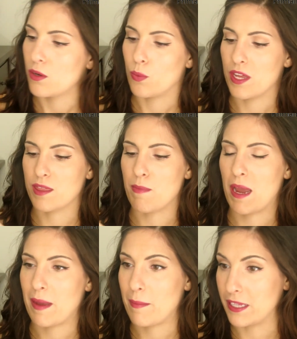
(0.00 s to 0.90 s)
with my
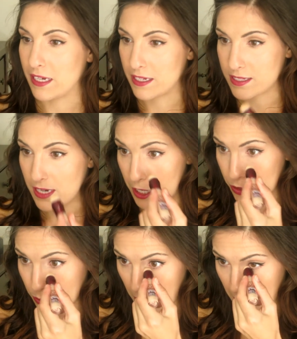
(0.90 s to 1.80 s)
Maybelline Instant
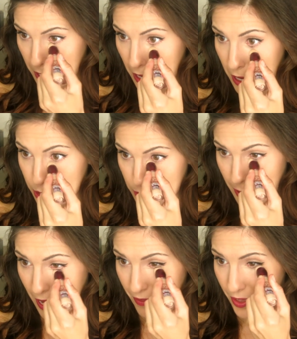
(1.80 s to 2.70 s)
Age Rewind and just
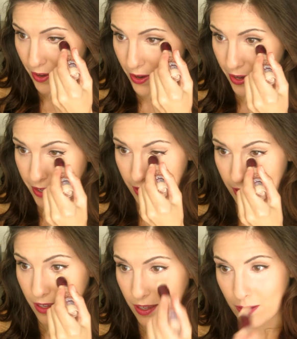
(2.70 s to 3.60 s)
pat that on
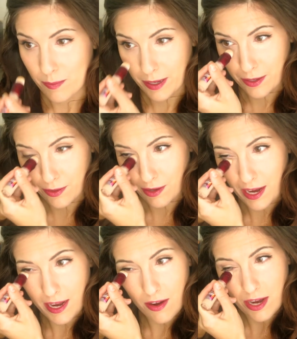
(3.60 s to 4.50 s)
my under
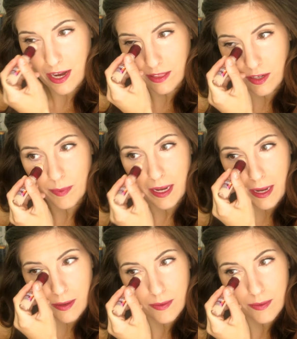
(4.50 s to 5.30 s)
eye area a little bit